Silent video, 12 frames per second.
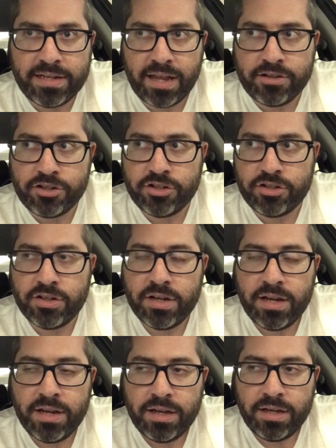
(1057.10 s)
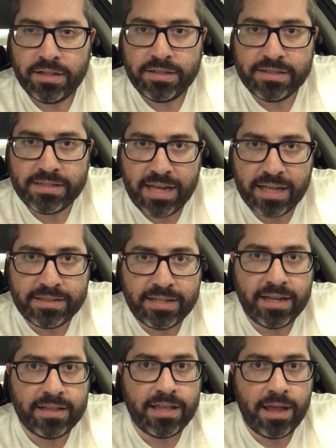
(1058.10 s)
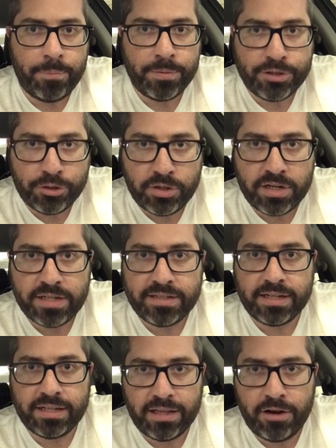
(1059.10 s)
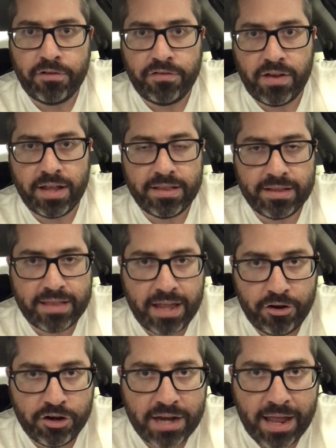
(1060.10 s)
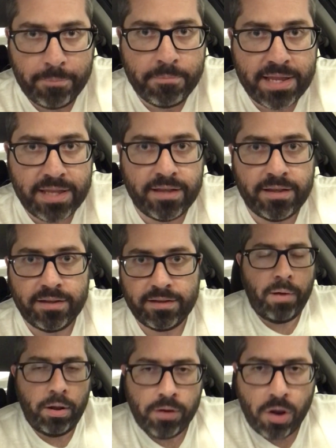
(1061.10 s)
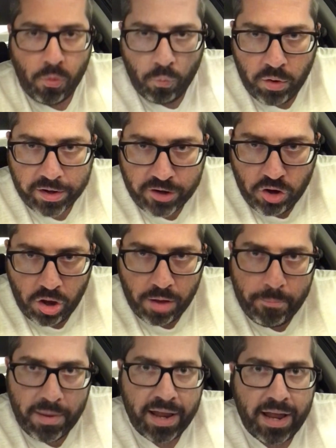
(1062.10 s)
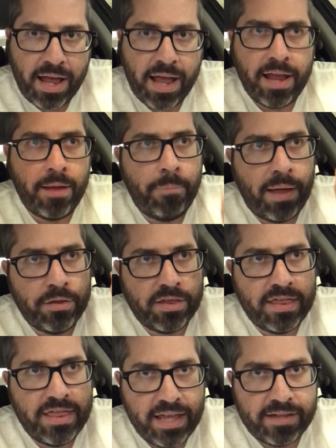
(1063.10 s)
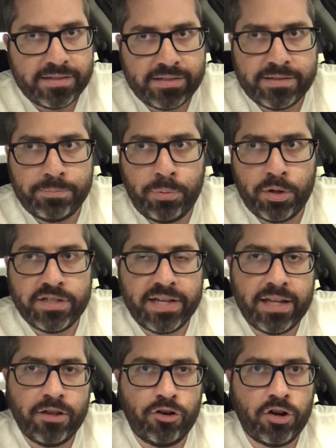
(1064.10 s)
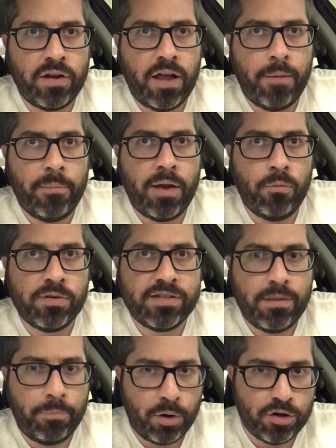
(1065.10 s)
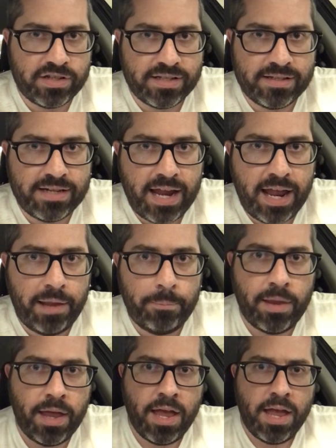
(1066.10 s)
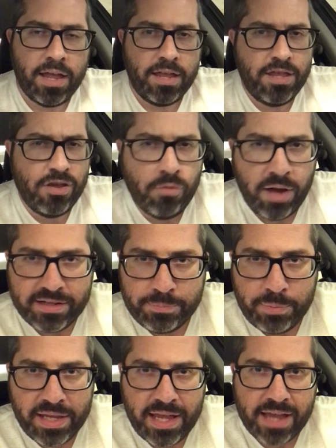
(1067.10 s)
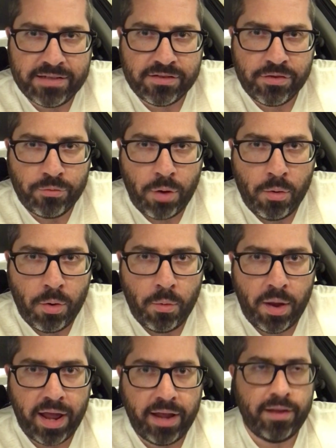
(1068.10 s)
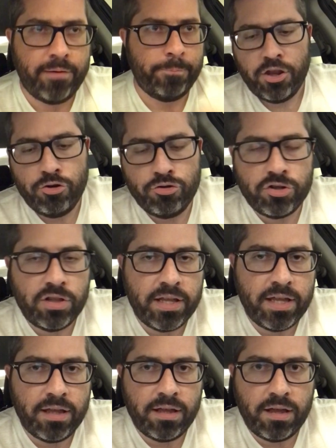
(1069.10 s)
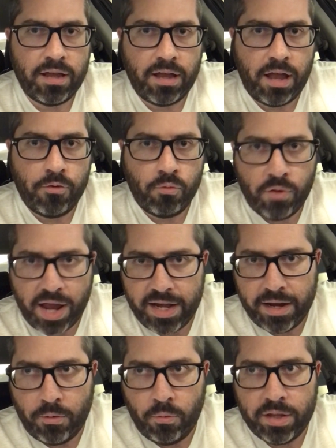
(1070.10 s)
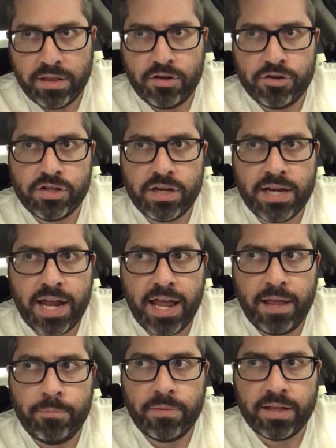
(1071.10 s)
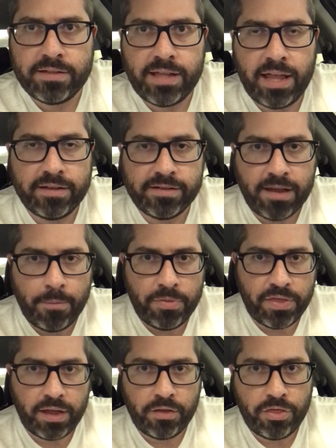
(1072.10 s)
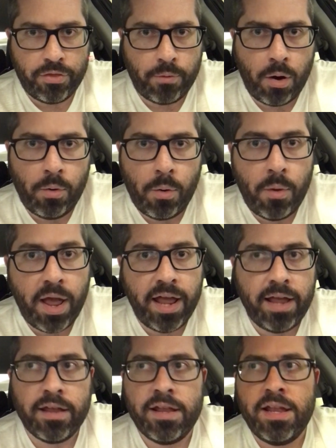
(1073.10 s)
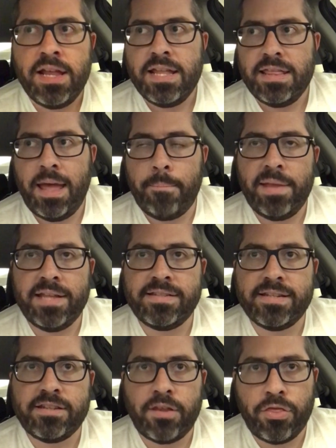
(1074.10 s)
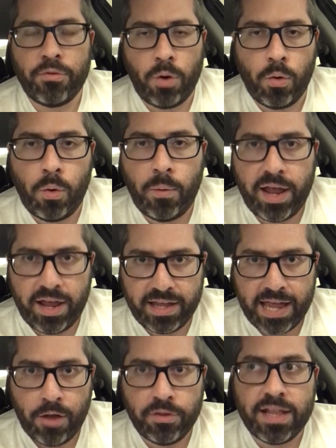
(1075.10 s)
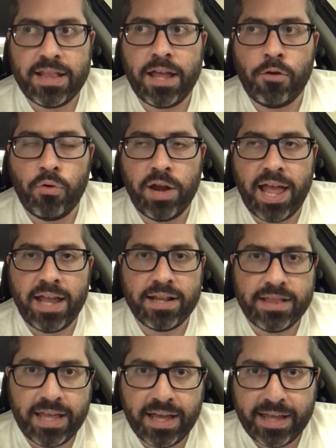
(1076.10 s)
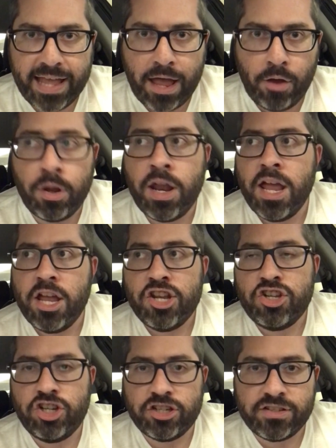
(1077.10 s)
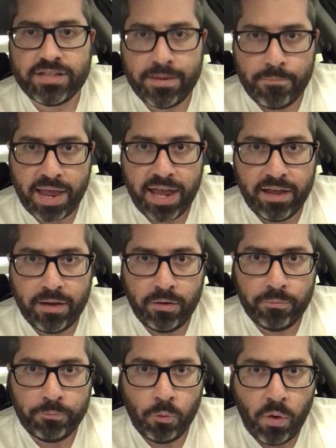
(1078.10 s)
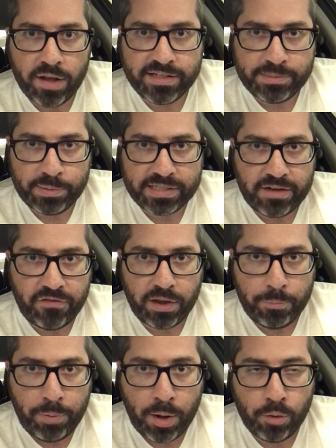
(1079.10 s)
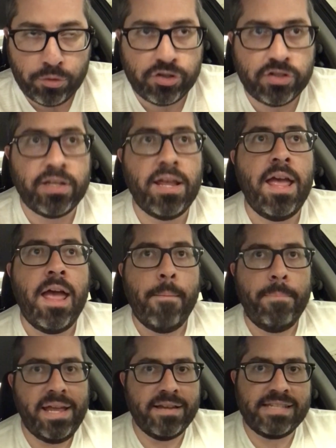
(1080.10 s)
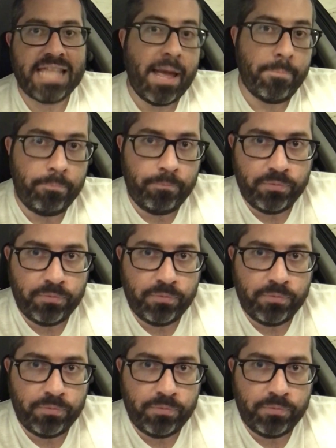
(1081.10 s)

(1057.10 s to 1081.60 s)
Dutch does not take the opportunity to clarify that they are not me. But what caught my eye about this particular comment was the person's name, USPS Throwaway. Usually on Reddit, when there's a name that's like something throwaway, that means it's a throwaway account, that they created the account just to make one specific post because that